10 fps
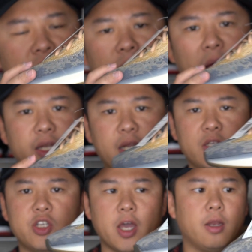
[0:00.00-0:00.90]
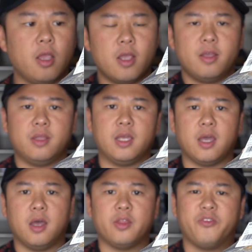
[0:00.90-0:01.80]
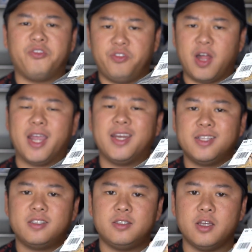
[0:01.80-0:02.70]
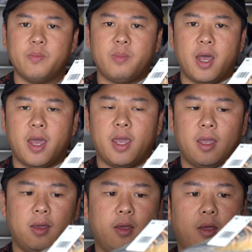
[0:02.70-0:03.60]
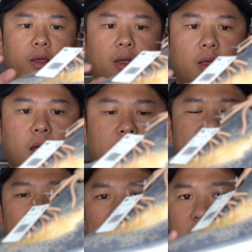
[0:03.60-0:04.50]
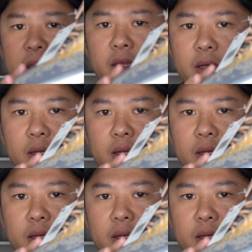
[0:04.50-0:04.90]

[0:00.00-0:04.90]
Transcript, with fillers: done by Adidas yet. The uh, the Flyknit done by uh, Nike